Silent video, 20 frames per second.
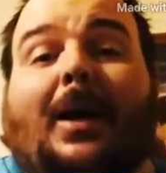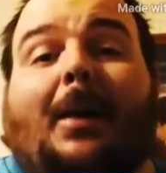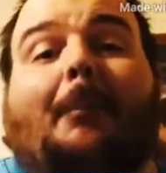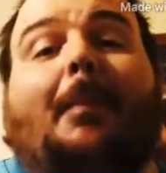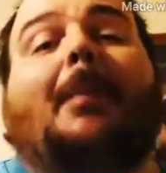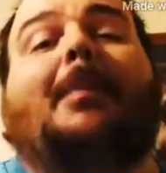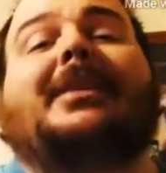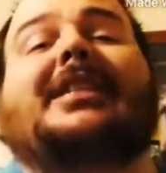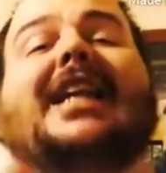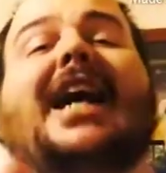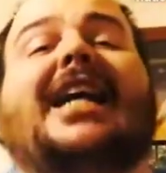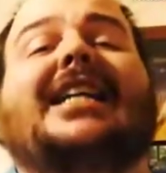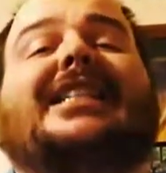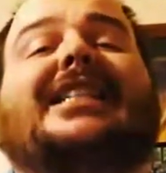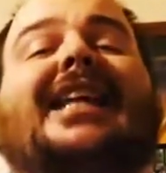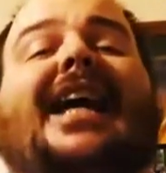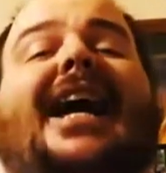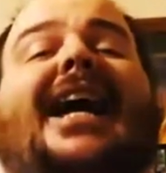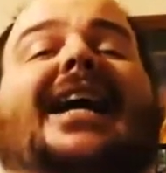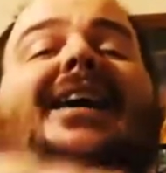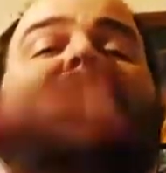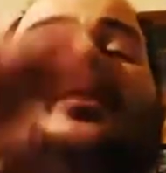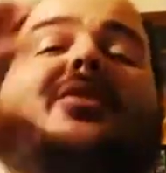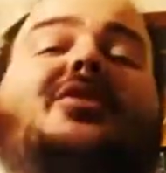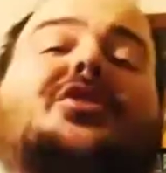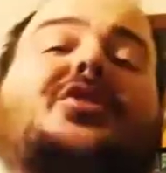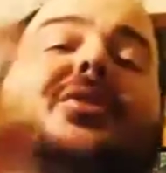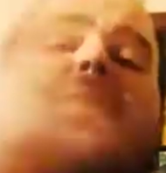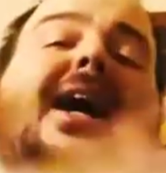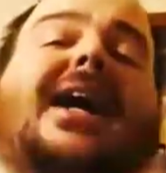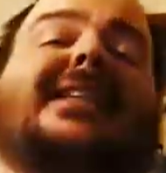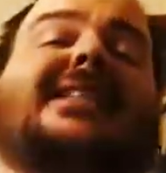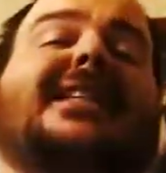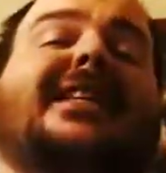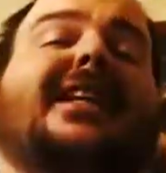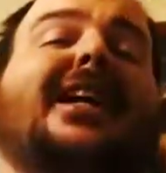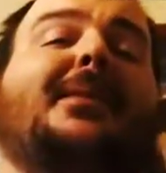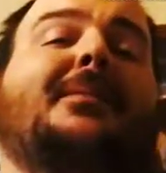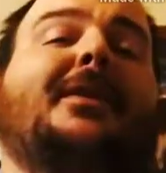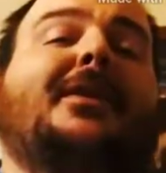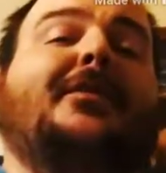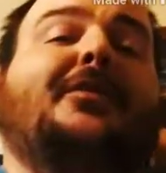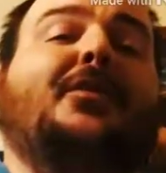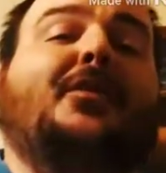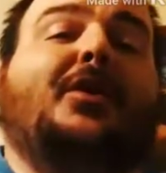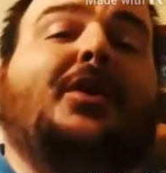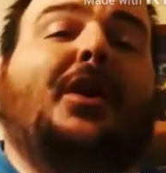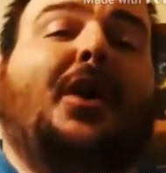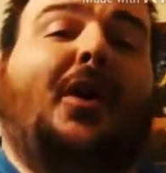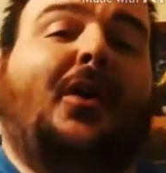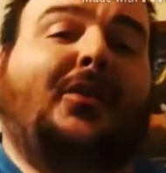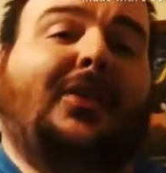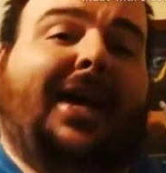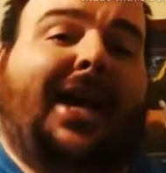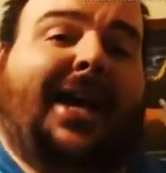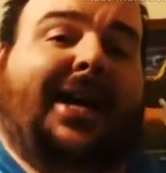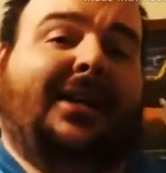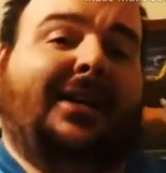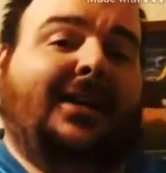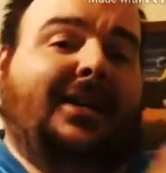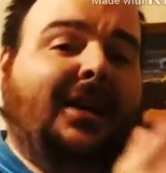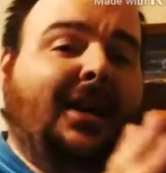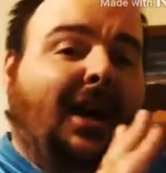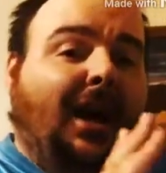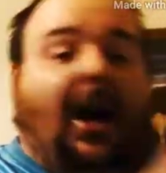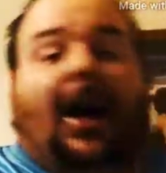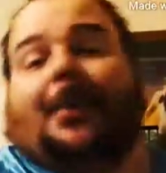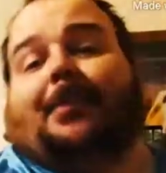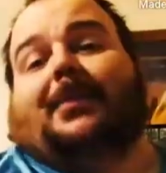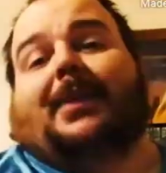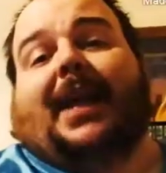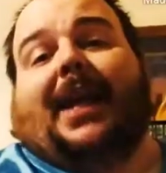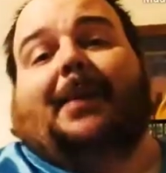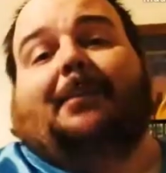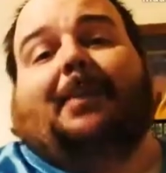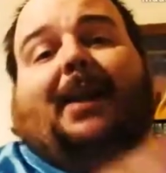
But besides that, you guys didn't come here for all that update.